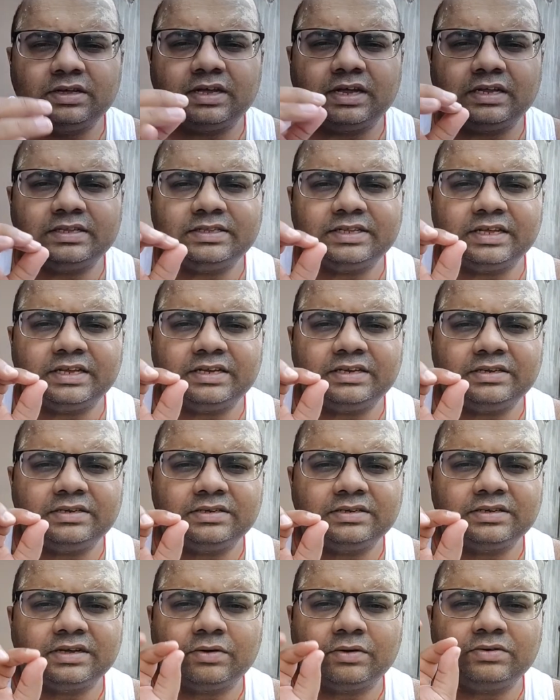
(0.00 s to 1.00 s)
and then
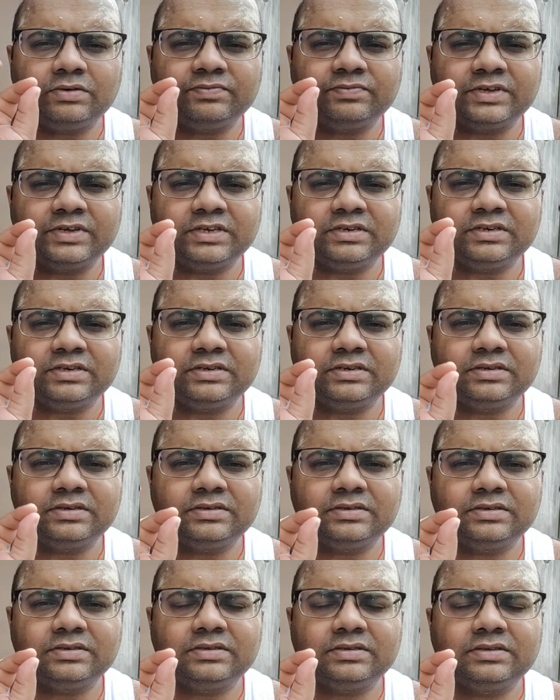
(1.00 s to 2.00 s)
count one
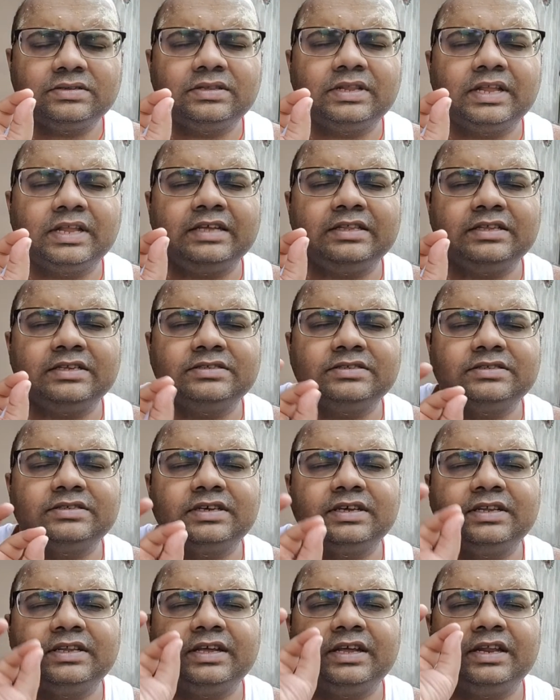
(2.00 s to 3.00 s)
like this.
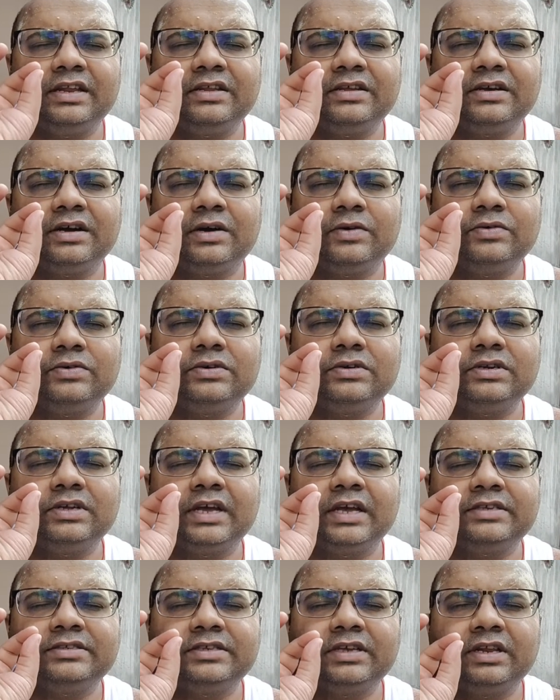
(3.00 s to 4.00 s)
Inhale, count,
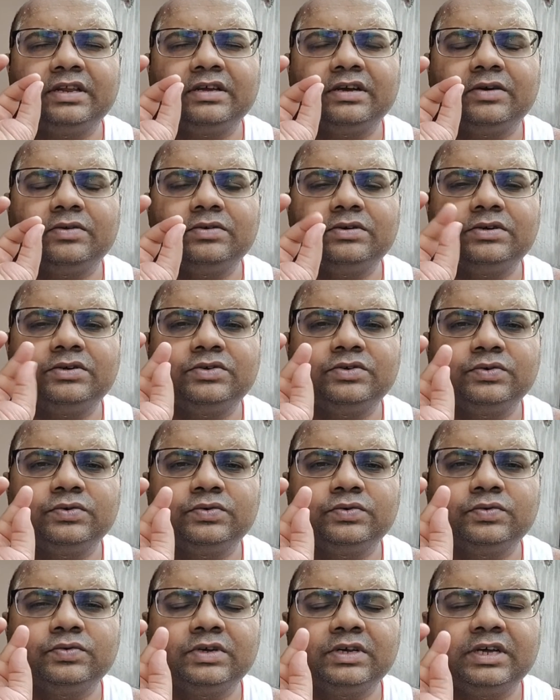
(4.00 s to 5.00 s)
exhale, count, two.
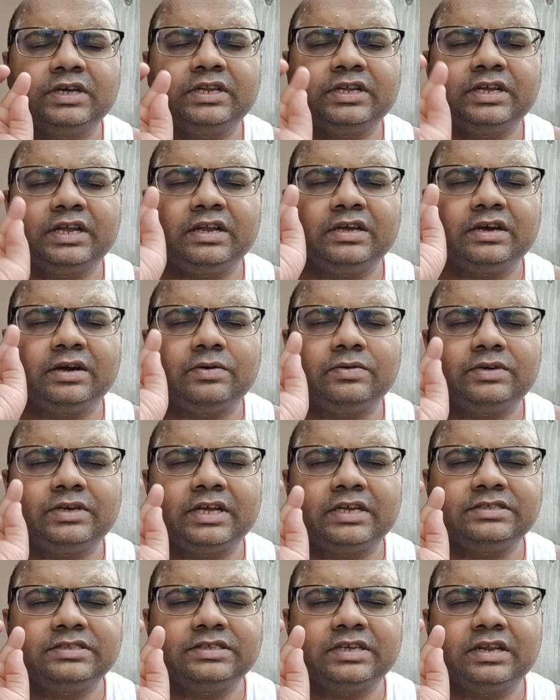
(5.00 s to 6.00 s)
Inhale, count,
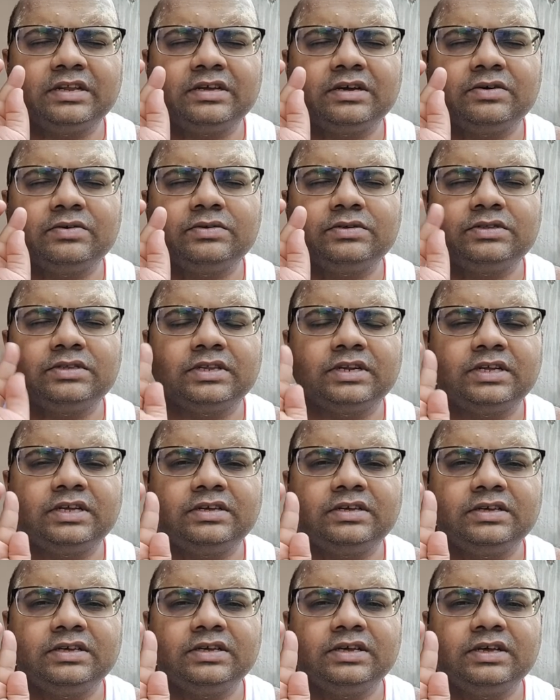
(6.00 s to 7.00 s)
exhale, count, three.
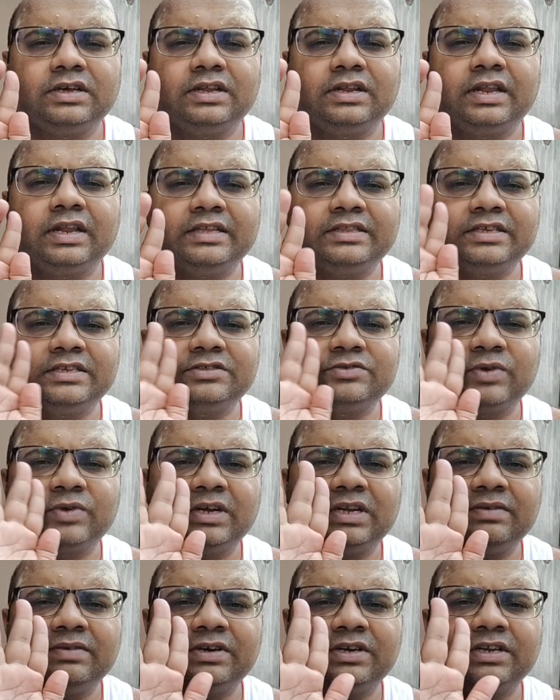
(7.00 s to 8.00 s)
Like this
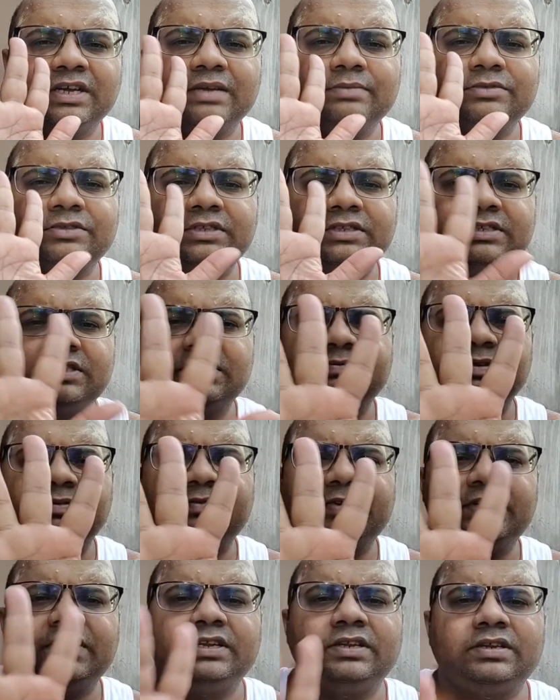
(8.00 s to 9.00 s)
21 times. This is
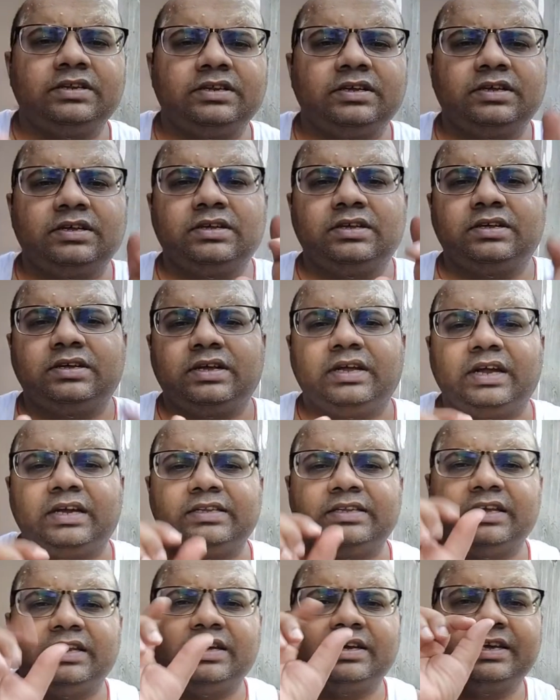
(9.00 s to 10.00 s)
15, and
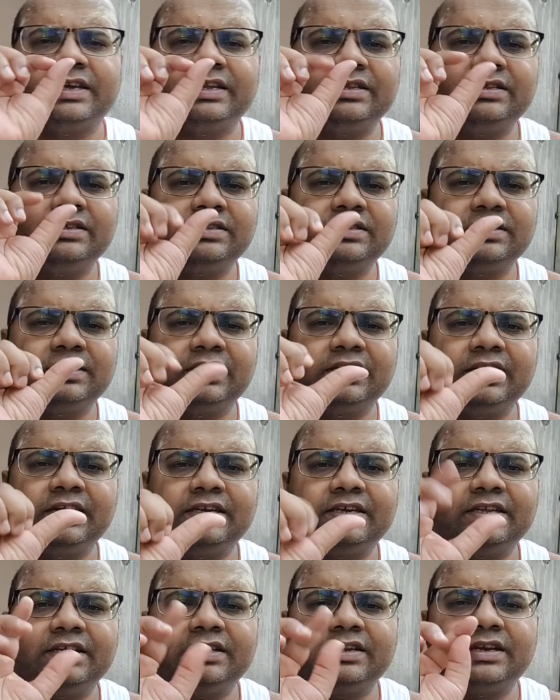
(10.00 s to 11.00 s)
then again
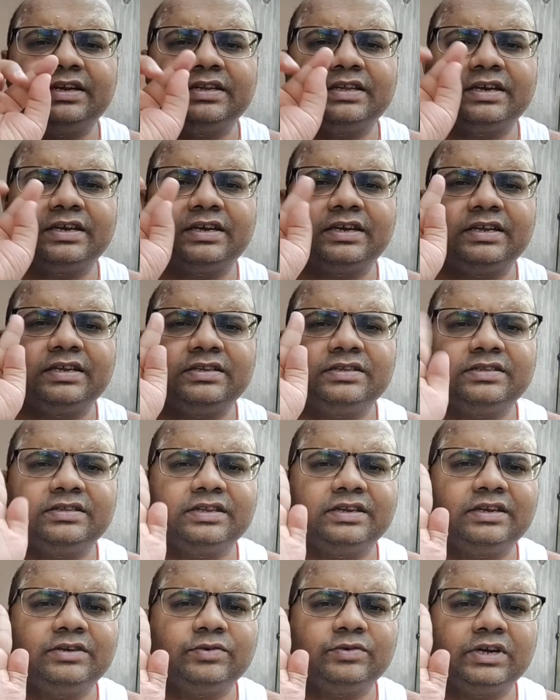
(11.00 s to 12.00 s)
318, and again
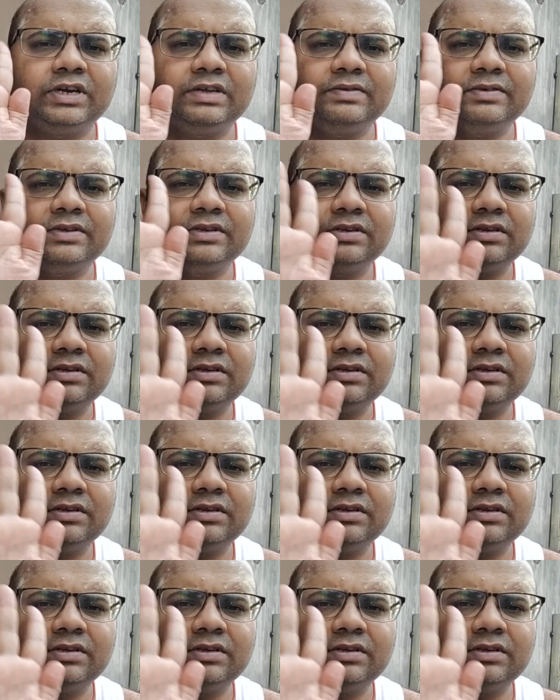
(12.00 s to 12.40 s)
321.